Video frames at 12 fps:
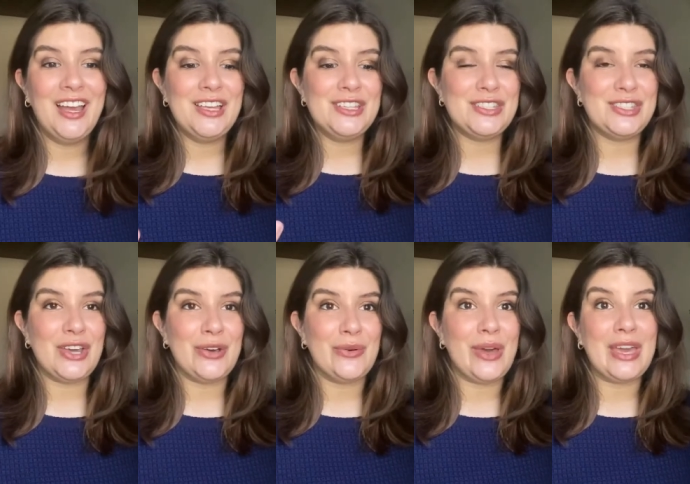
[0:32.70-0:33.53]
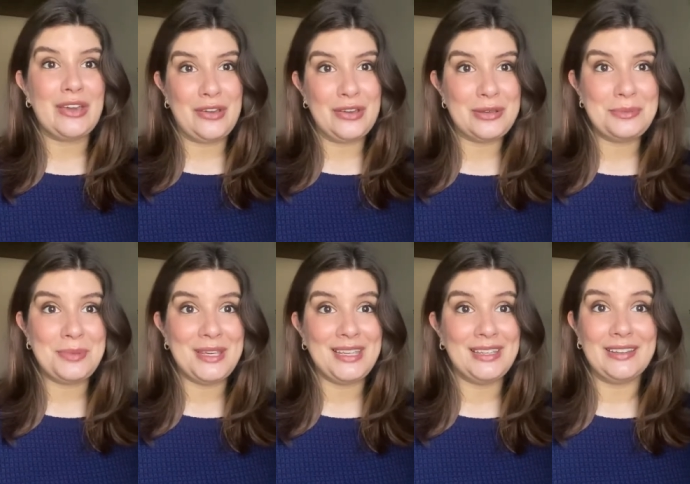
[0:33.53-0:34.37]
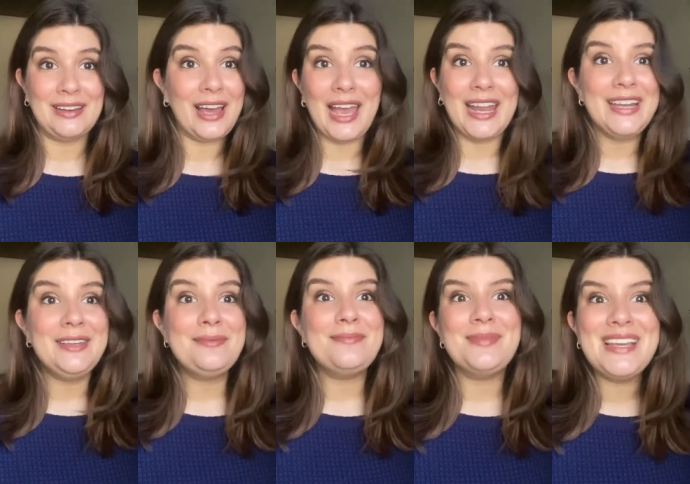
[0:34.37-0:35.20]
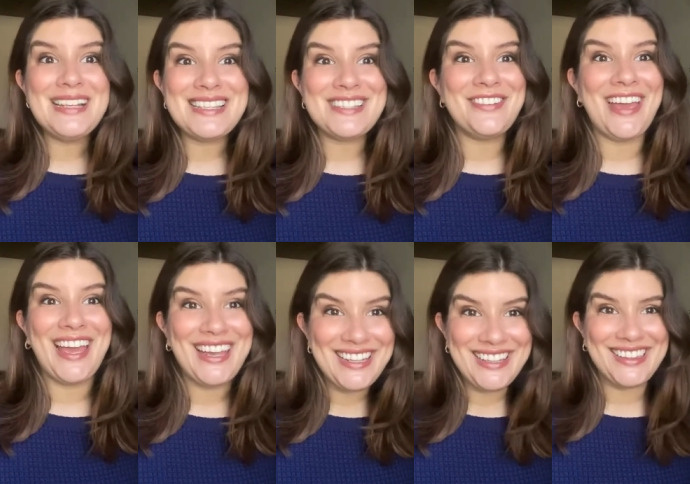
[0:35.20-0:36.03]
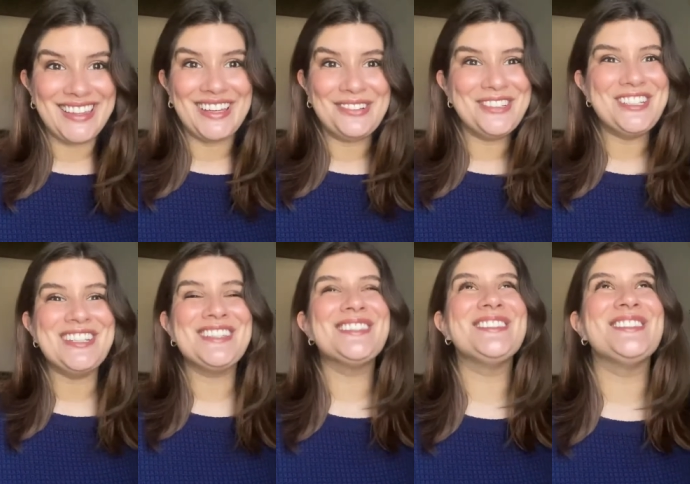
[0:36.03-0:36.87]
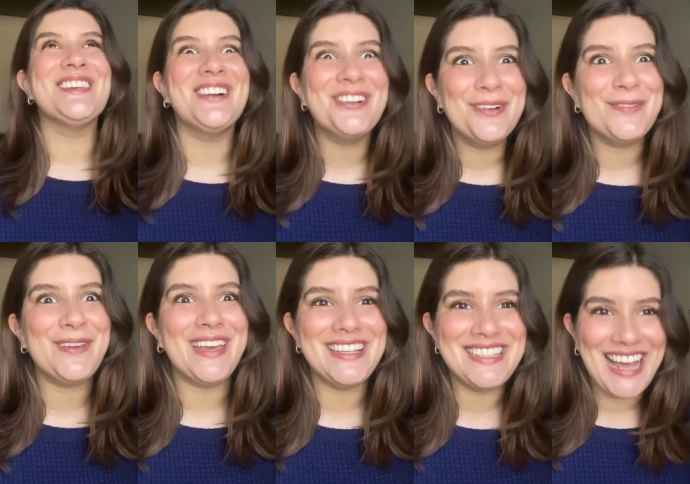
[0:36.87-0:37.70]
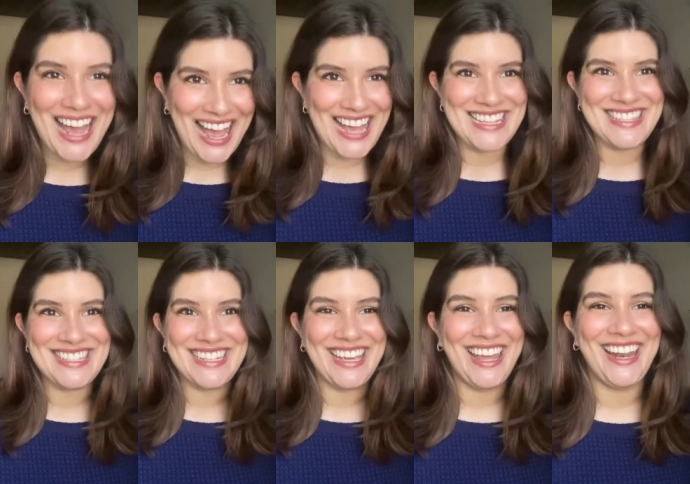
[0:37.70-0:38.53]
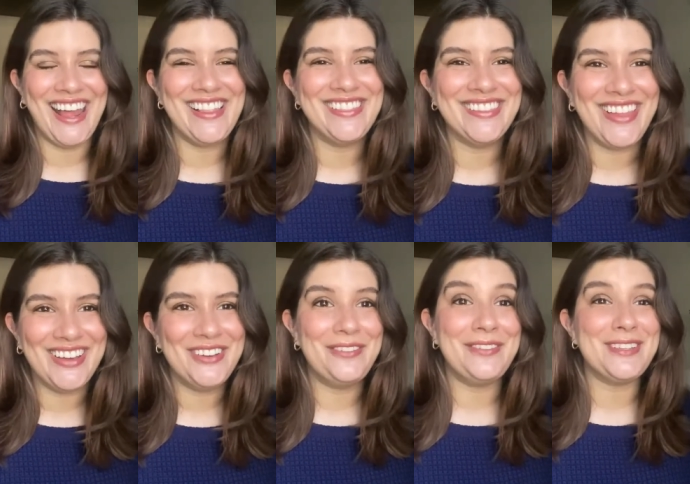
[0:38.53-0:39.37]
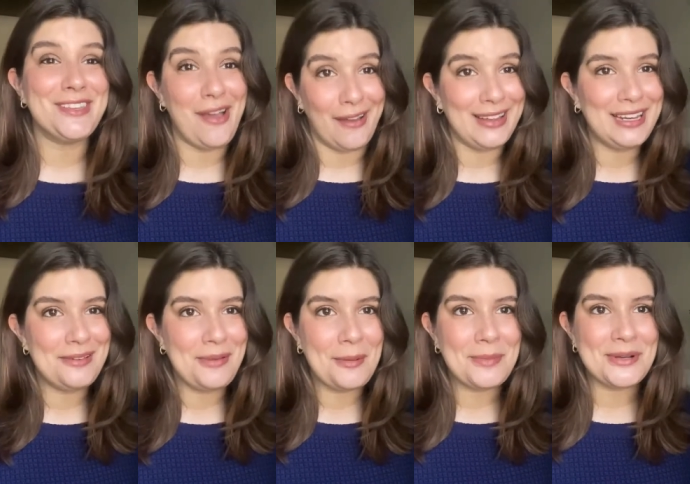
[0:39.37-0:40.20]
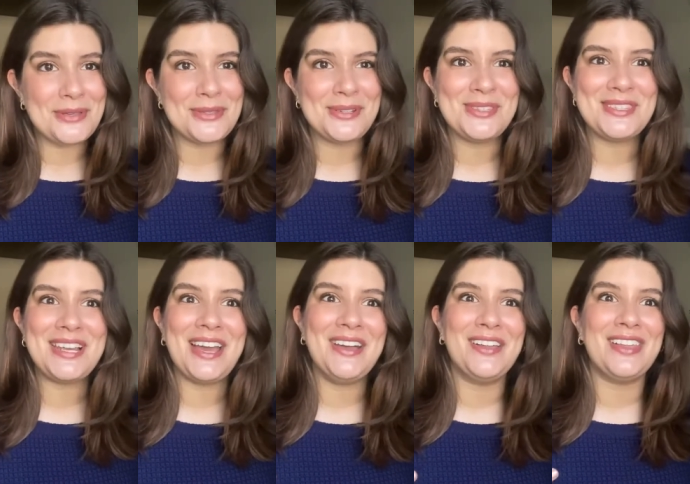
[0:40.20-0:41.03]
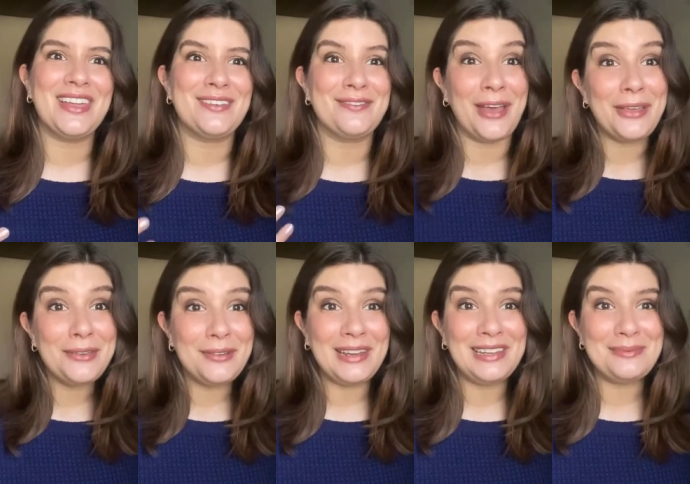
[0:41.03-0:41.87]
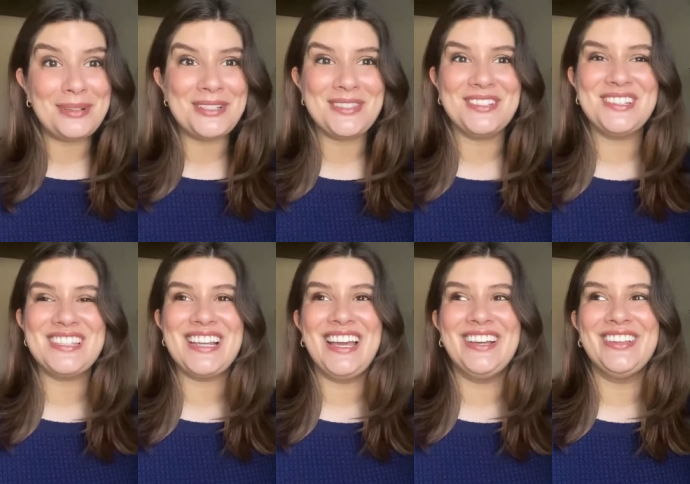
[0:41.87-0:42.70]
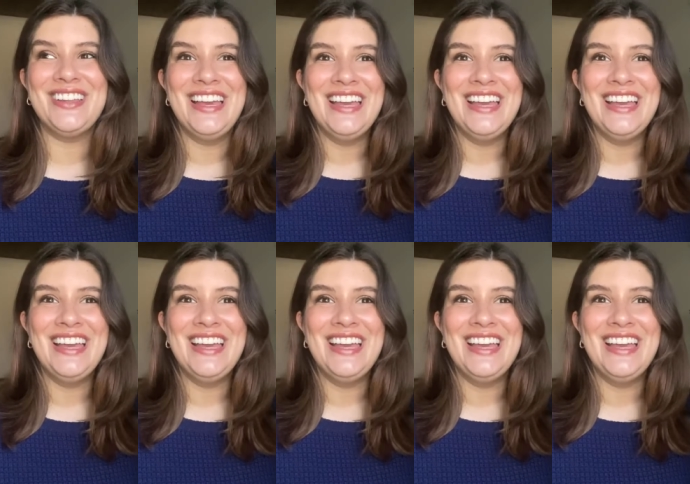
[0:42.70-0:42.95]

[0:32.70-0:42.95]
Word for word: So it could be any mix of anything, which is so fantastic. And I love talking about personal style and evaluating personal style